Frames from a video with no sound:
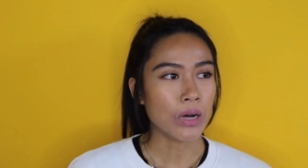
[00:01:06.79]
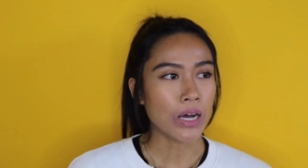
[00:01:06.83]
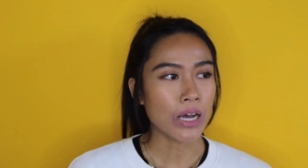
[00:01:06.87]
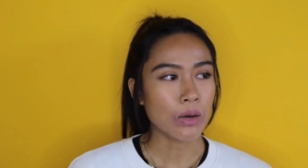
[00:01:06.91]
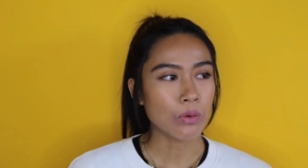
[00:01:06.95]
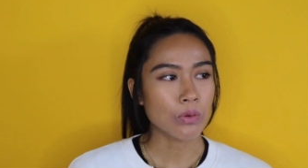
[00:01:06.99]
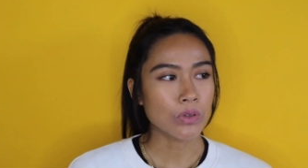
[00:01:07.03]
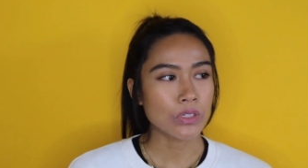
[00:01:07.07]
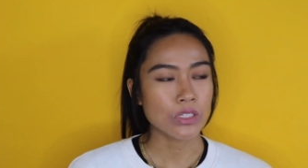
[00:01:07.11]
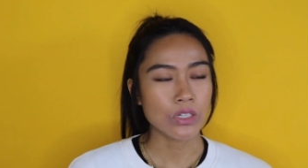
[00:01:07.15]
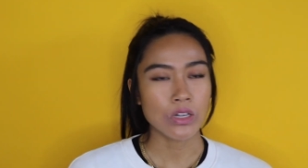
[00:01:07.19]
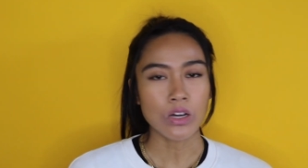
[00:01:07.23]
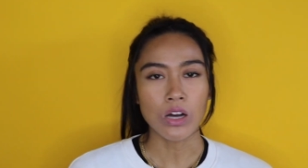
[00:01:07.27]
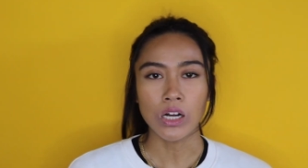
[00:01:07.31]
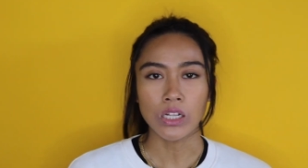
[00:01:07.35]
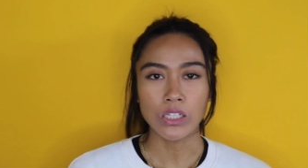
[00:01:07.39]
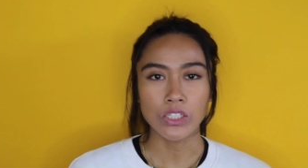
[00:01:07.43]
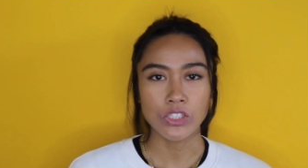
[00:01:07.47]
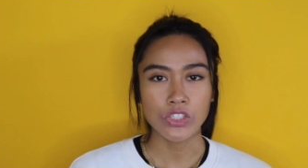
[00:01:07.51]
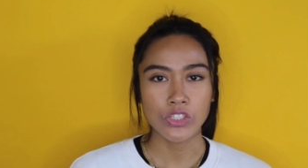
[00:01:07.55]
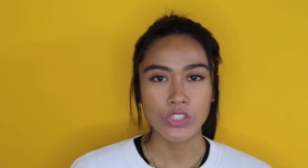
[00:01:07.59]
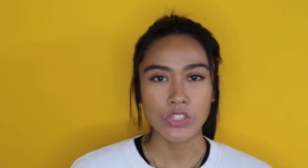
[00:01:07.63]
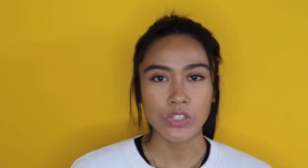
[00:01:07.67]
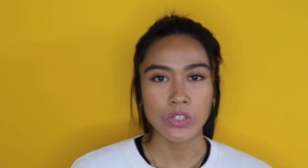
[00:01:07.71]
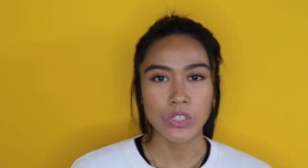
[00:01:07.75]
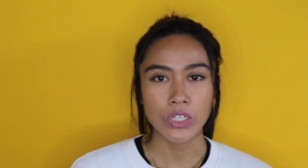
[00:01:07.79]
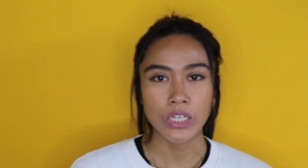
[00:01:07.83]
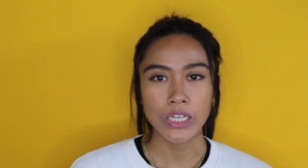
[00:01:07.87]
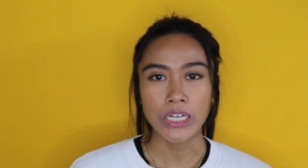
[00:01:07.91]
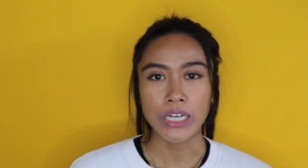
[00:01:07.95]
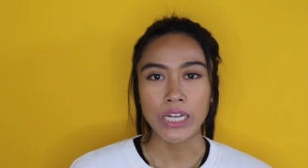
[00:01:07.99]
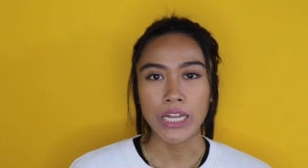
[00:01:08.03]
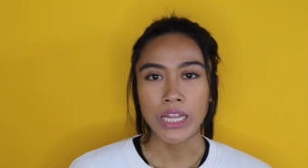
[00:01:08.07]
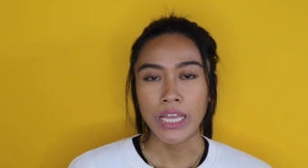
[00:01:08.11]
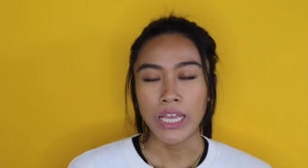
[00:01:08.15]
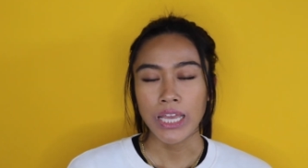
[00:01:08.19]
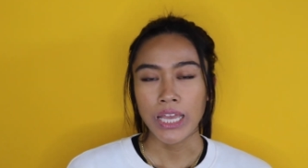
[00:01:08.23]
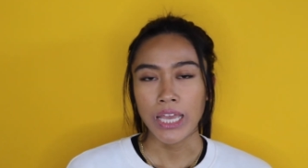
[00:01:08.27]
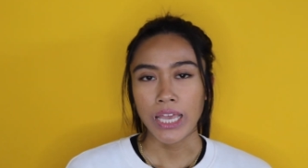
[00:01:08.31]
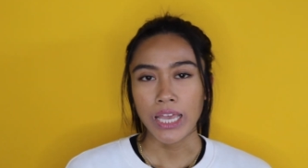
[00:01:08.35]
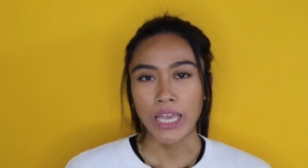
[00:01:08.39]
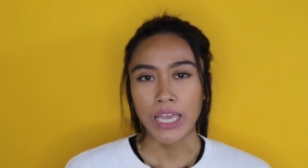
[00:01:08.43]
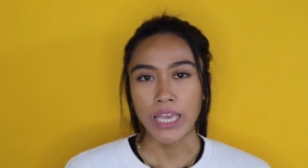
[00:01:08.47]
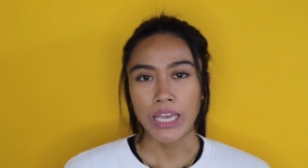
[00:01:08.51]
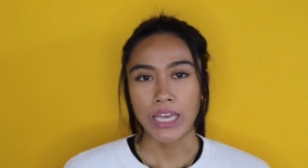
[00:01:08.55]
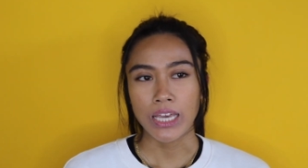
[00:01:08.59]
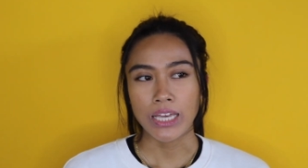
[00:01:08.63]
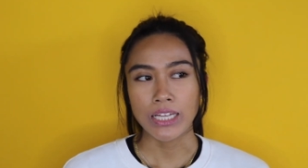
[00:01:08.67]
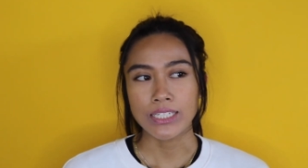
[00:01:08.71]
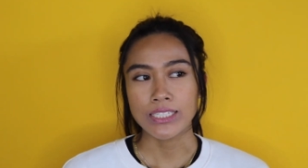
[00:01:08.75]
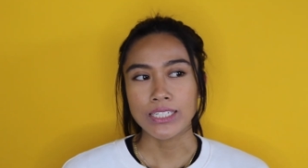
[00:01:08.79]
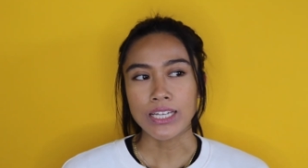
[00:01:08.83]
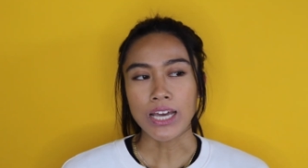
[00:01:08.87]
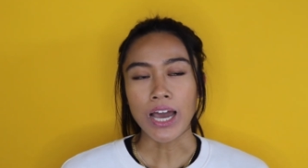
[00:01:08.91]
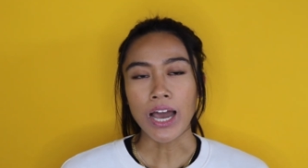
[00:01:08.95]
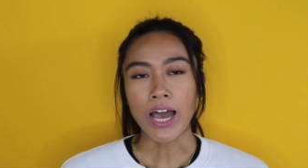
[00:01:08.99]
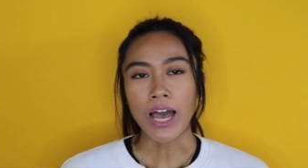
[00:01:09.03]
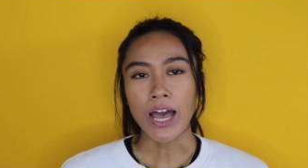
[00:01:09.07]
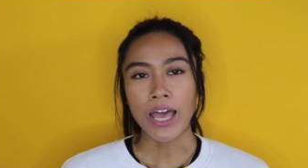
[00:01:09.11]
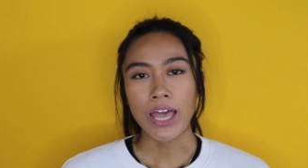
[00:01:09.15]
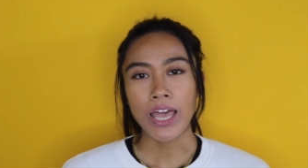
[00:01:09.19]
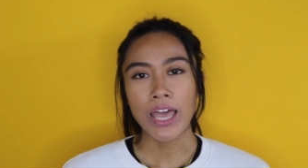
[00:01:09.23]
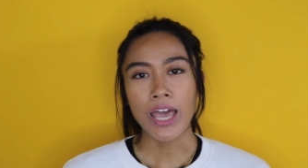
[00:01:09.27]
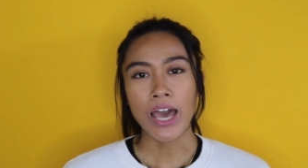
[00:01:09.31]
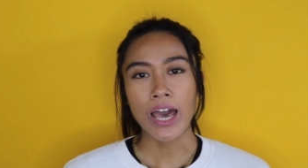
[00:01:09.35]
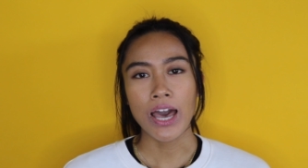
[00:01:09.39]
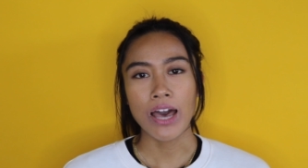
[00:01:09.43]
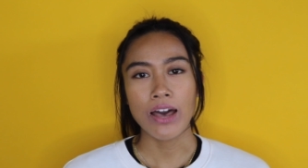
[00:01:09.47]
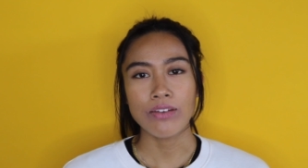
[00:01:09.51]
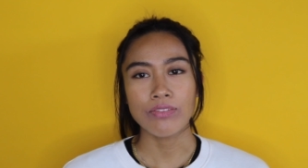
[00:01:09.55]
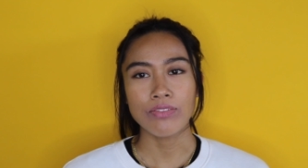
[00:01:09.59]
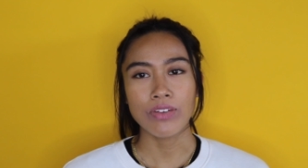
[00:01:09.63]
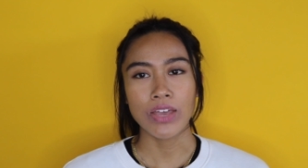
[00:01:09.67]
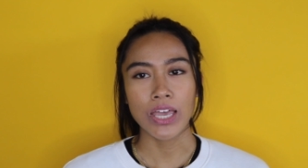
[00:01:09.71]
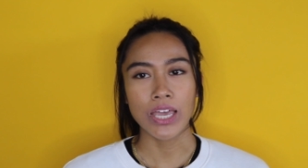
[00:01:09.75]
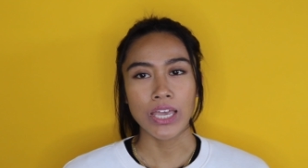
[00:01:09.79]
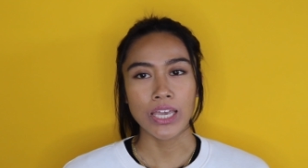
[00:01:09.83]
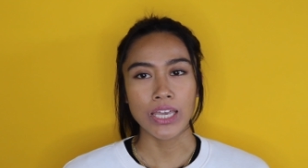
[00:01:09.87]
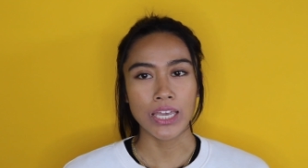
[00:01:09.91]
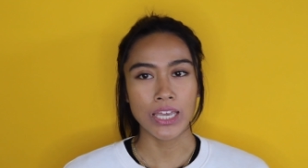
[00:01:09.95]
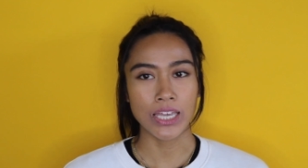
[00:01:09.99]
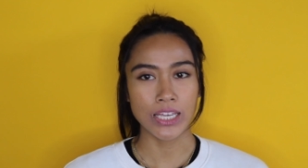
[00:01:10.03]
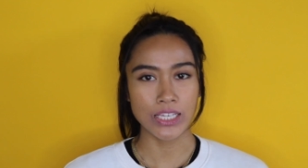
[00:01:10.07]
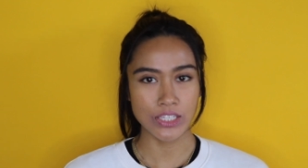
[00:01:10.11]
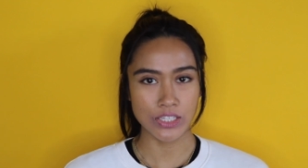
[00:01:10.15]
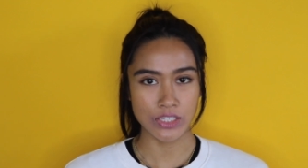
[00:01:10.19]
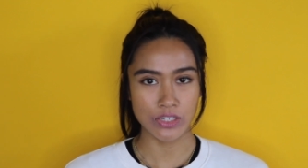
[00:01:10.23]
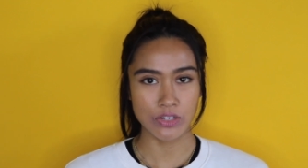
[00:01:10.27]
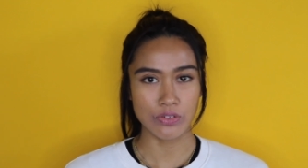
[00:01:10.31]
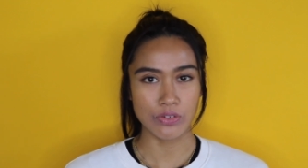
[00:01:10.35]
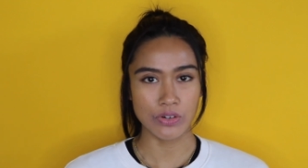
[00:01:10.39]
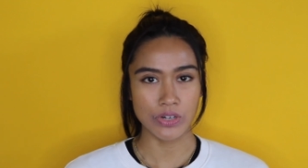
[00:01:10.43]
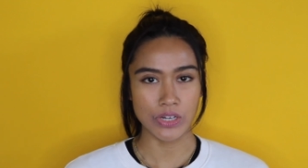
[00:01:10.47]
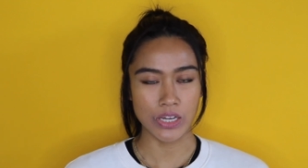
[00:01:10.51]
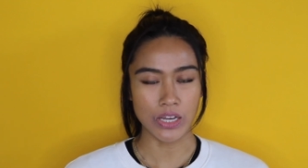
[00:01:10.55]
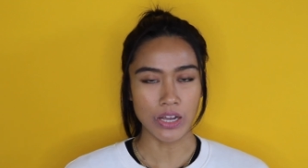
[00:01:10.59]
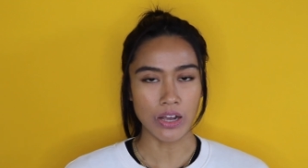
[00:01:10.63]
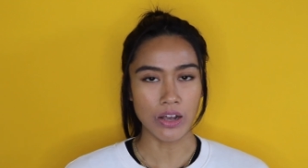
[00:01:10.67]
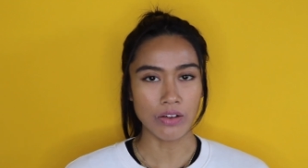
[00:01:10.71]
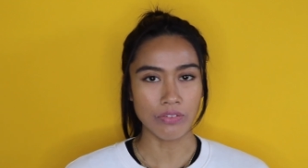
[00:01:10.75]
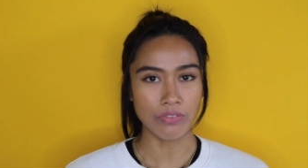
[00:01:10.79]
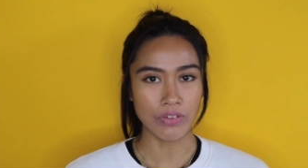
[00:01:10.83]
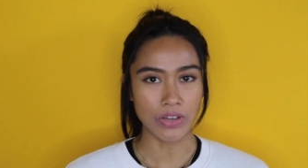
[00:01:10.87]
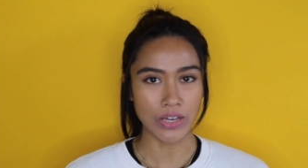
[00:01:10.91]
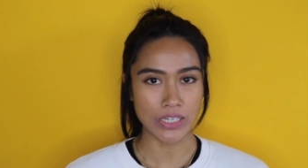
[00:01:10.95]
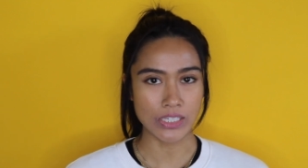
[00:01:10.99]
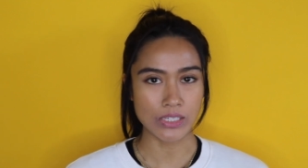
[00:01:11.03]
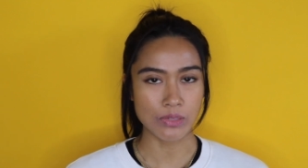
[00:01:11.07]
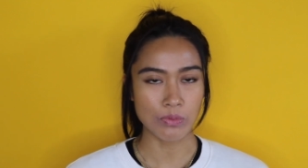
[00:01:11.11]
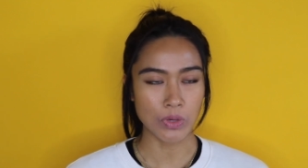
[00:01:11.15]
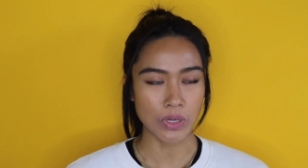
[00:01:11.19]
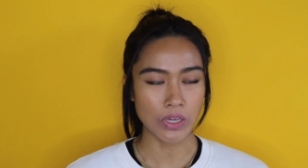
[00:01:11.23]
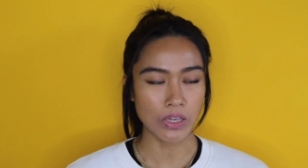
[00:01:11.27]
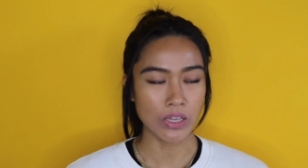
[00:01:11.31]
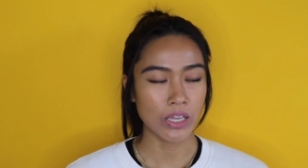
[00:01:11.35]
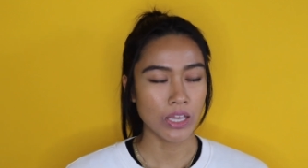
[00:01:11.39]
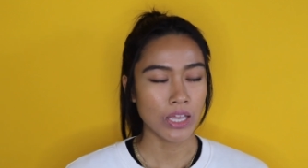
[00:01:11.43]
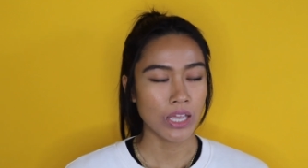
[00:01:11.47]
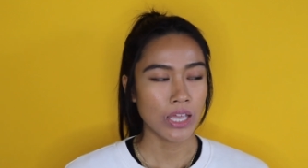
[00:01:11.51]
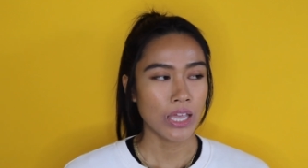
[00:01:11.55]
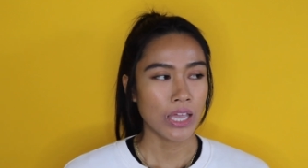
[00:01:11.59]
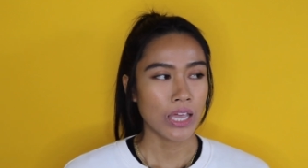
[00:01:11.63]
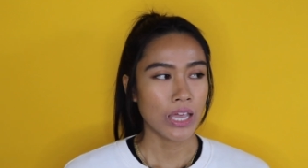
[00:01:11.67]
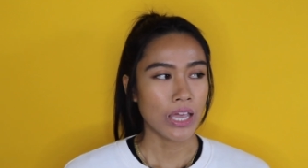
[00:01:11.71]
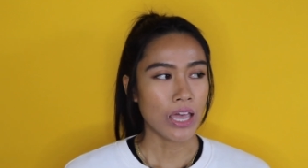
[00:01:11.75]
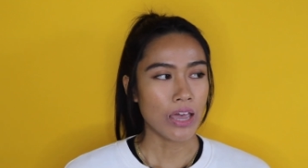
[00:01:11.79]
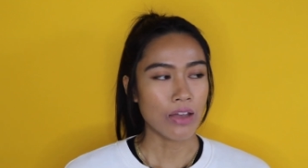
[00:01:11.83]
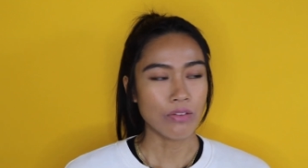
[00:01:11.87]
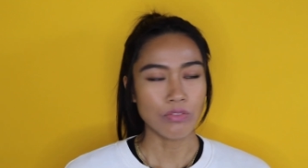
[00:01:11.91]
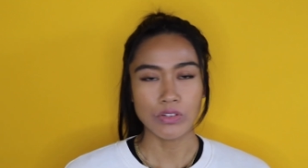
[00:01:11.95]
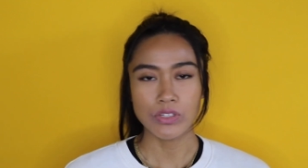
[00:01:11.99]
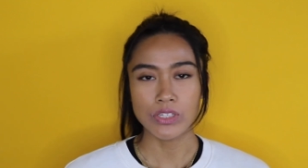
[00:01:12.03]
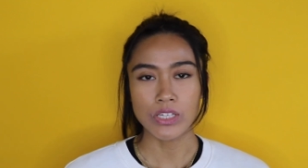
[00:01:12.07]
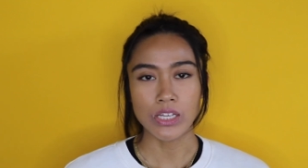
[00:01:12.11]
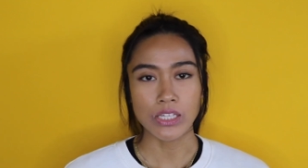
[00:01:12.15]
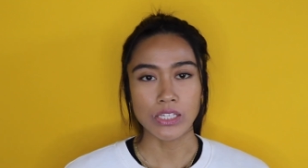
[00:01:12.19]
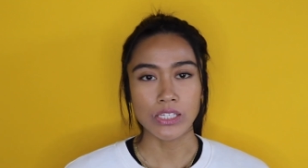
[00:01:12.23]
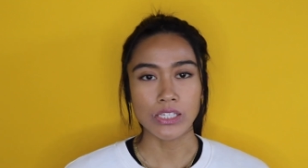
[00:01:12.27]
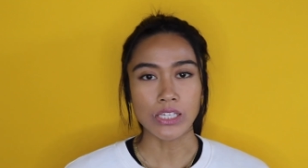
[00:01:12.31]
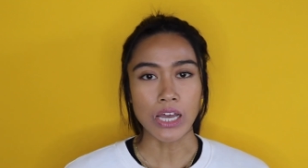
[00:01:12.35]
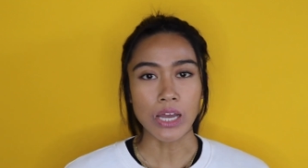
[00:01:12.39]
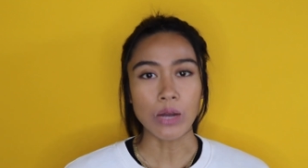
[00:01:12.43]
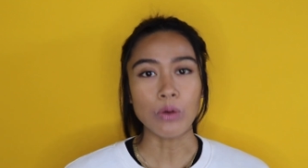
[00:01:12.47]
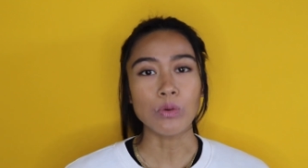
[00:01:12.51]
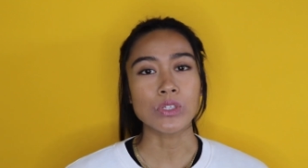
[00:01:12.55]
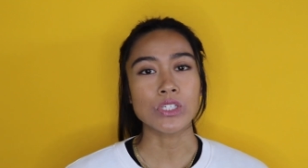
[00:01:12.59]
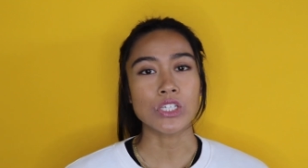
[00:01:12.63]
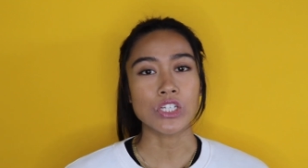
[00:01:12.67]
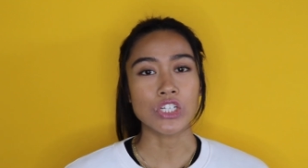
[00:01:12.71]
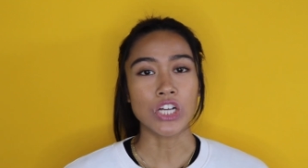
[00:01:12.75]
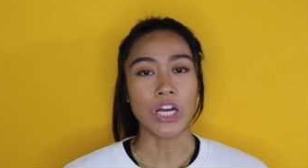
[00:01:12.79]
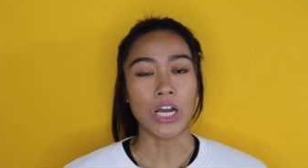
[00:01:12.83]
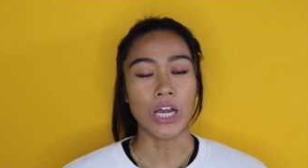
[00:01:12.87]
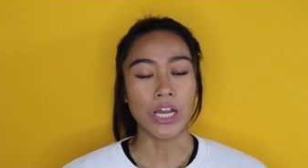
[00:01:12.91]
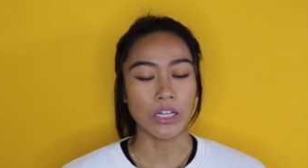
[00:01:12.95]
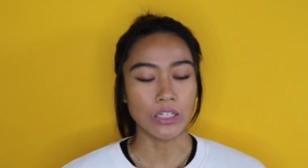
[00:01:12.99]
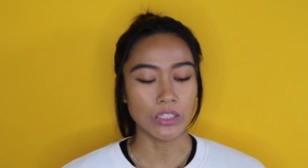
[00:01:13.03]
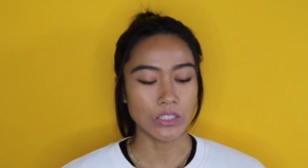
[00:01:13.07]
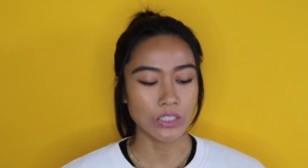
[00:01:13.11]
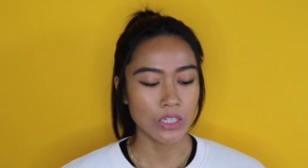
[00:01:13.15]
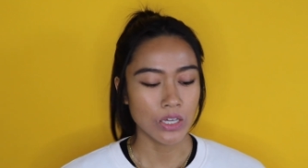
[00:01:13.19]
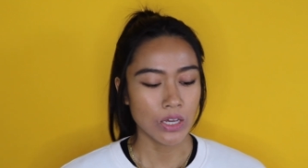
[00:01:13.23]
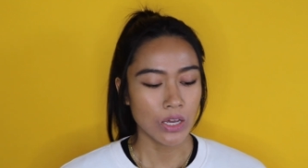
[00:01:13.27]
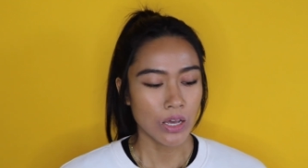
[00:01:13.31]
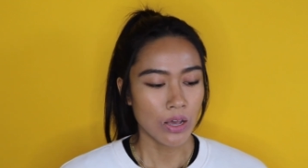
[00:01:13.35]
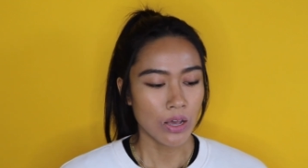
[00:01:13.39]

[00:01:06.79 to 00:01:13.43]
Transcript: I was a college student and I have a history of eczema ever since I was a child.